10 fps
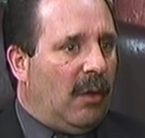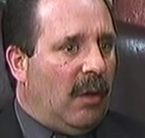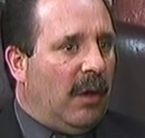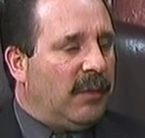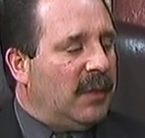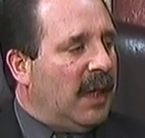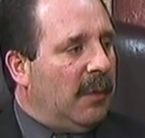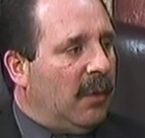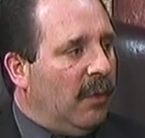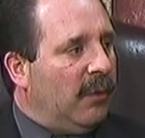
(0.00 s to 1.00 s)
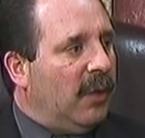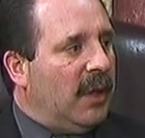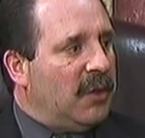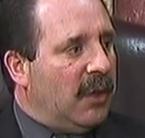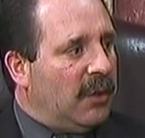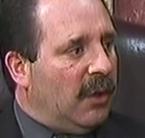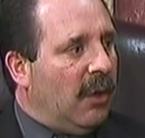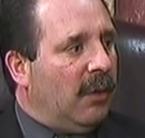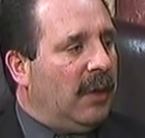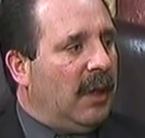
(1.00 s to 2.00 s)
Oftentimes you go in front of Judge
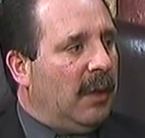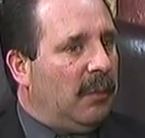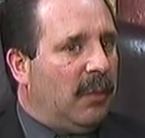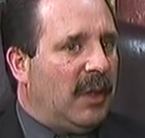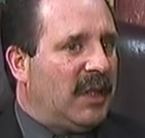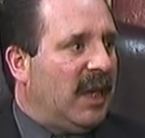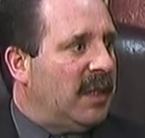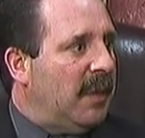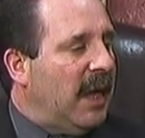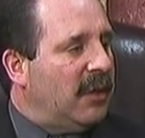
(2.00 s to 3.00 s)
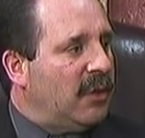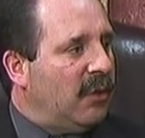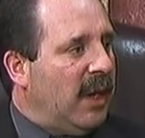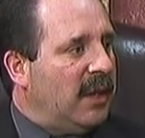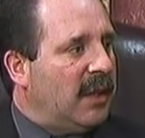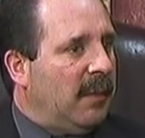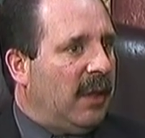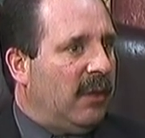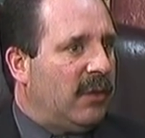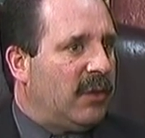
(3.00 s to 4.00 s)
Lone. Plus he has magistrates.
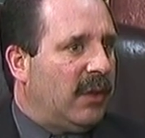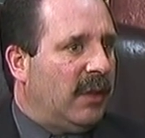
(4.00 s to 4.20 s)
It's